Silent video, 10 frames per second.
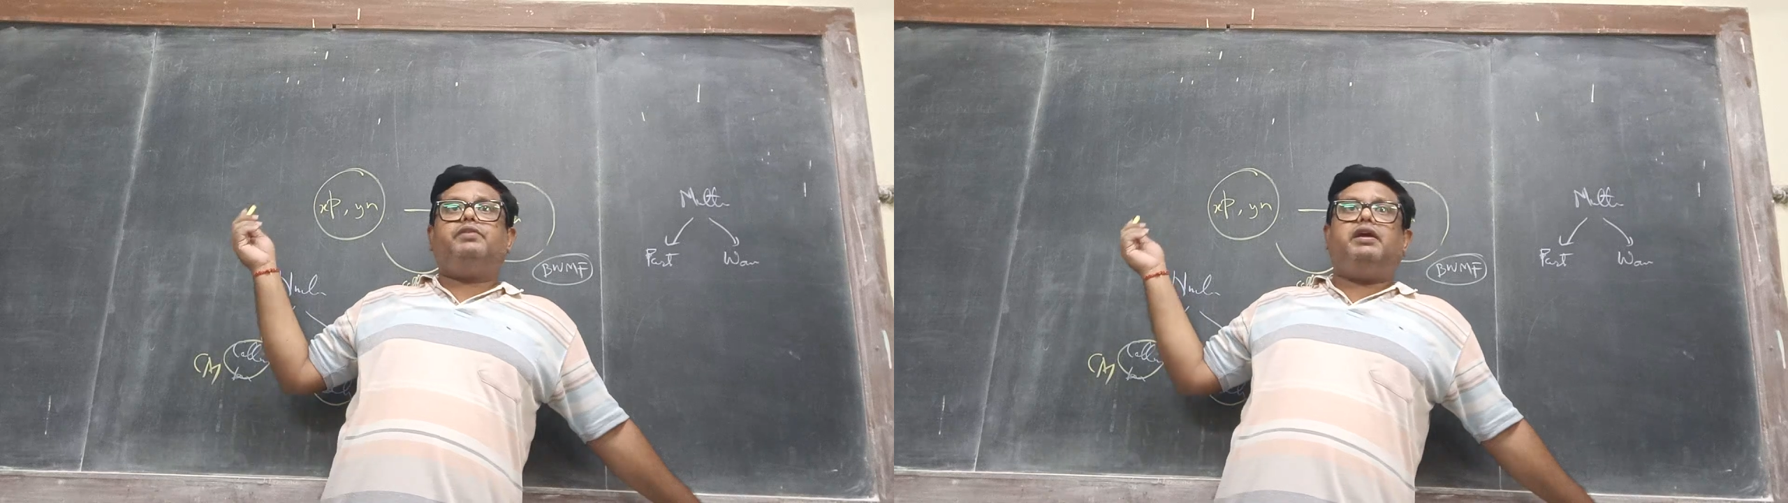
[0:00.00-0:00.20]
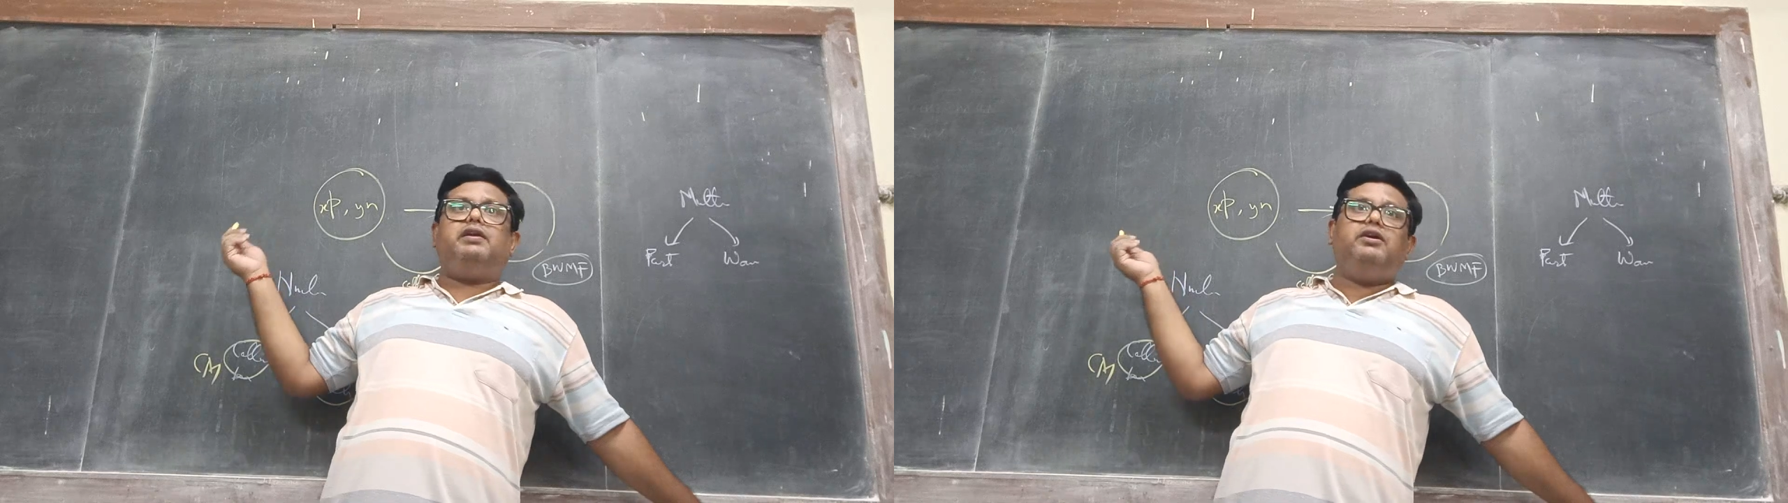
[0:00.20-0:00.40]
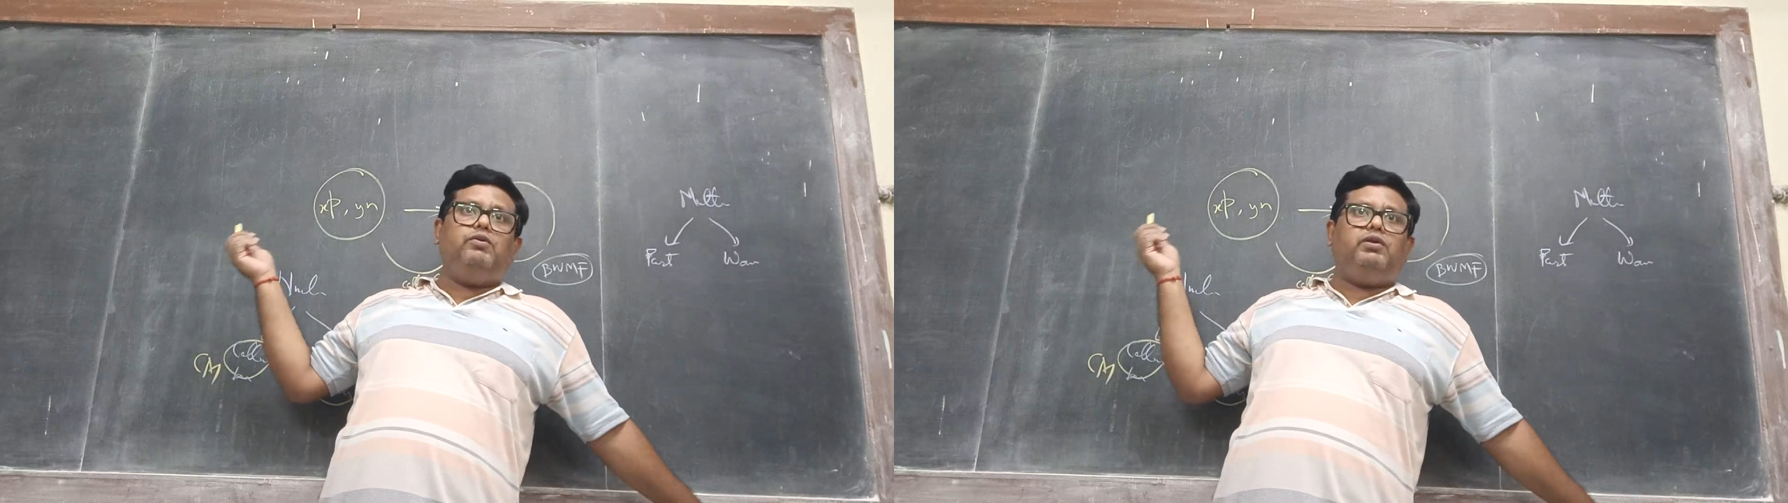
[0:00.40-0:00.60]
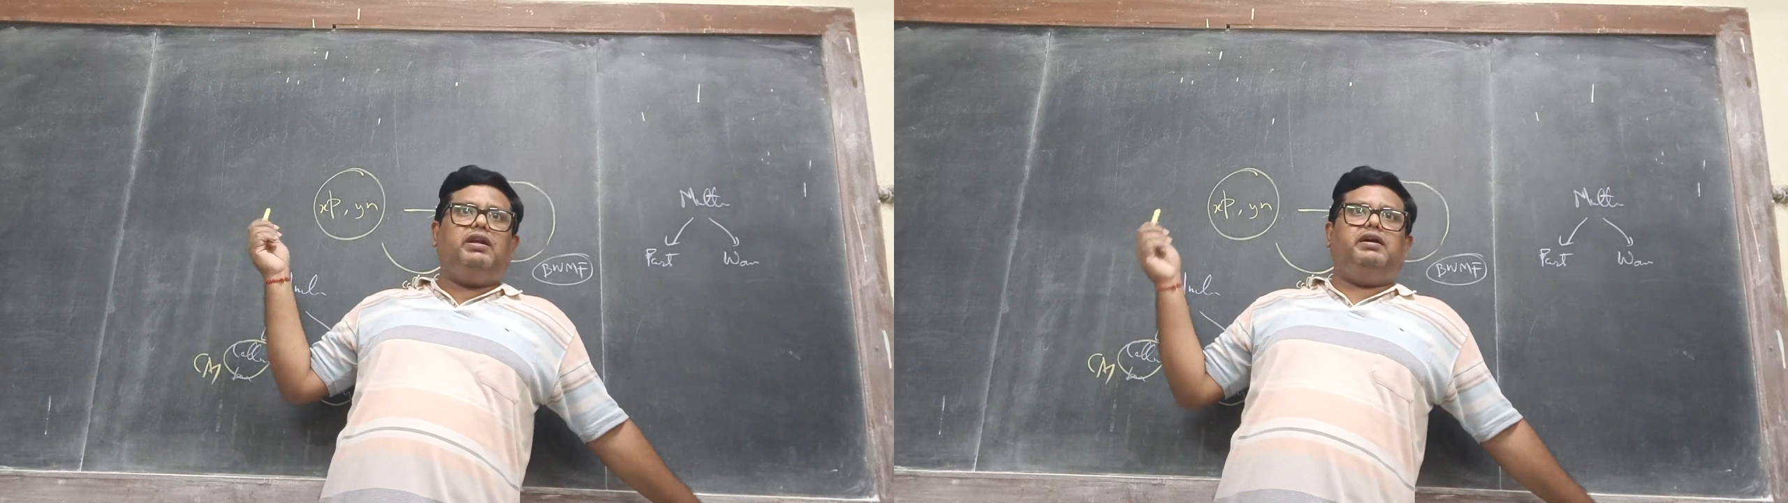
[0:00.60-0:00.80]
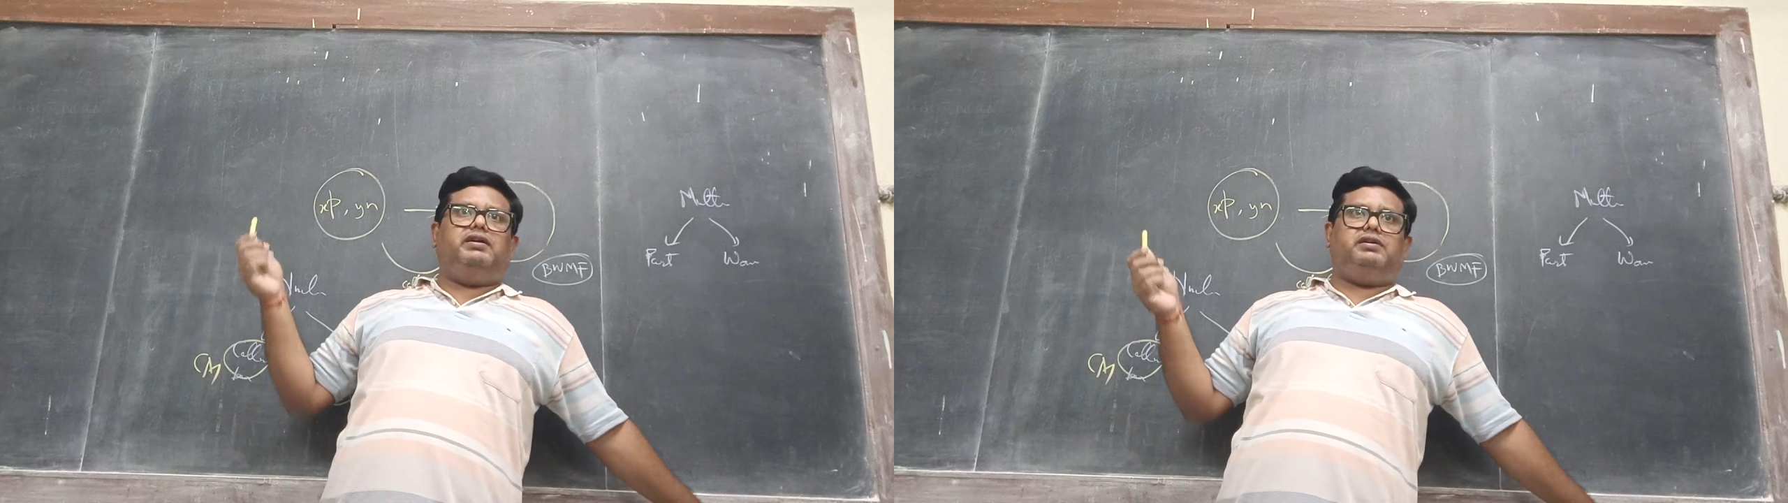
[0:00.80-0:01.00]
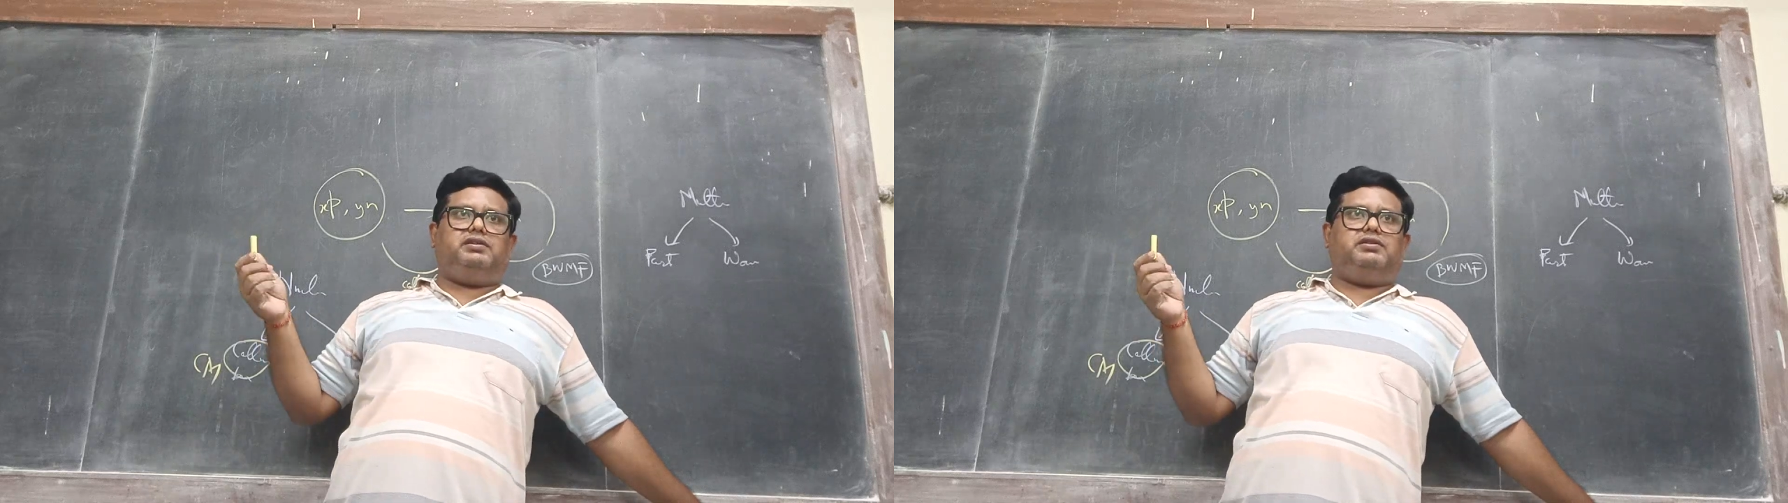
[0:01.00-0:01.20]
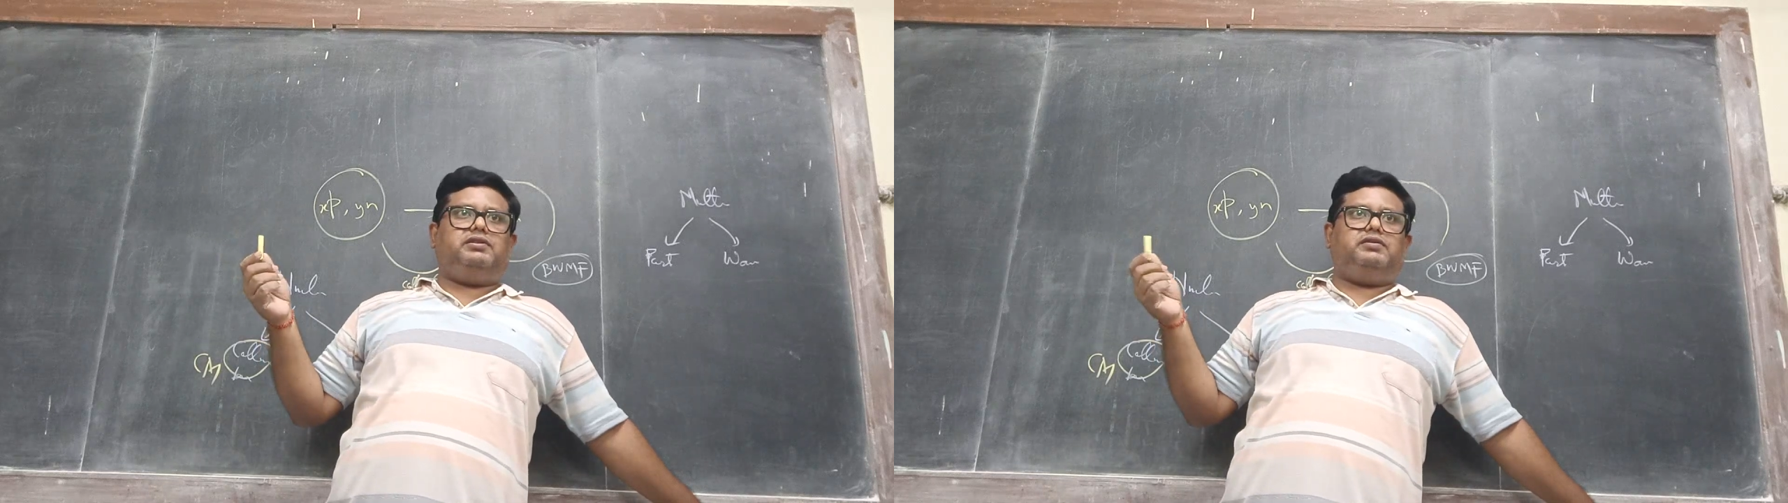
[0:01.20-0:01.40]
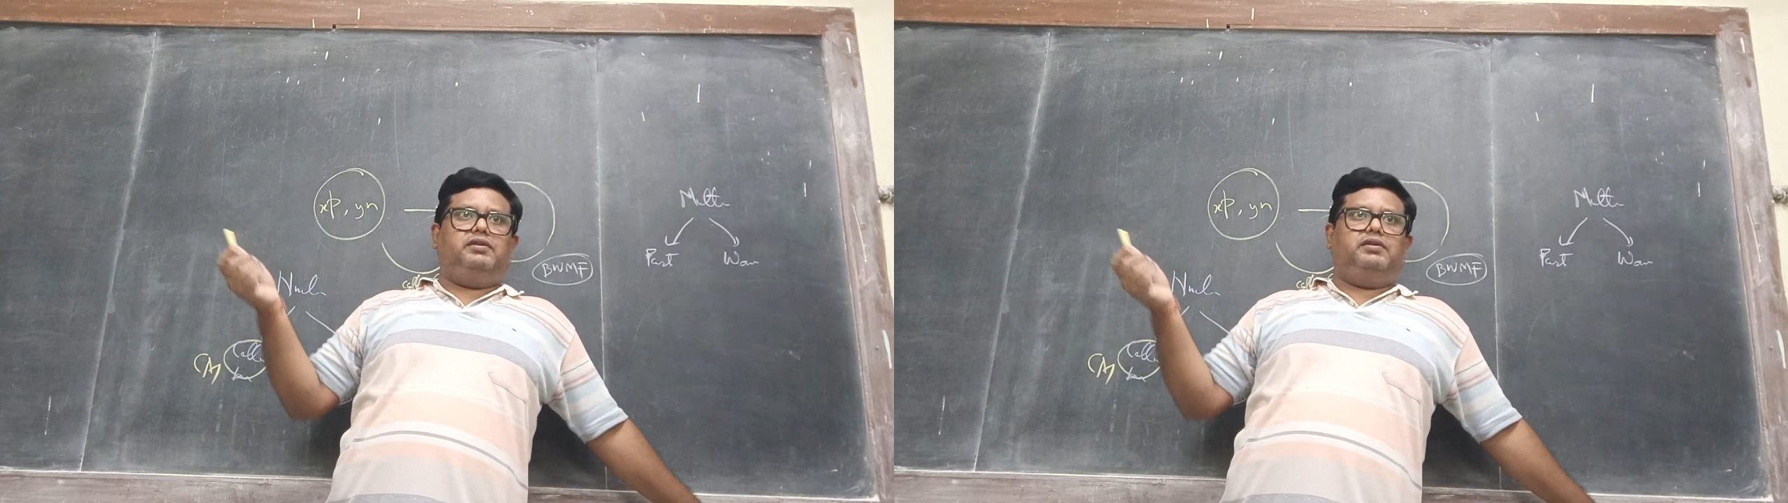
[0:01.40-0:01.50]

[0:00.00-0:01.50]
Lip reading: the nucleus,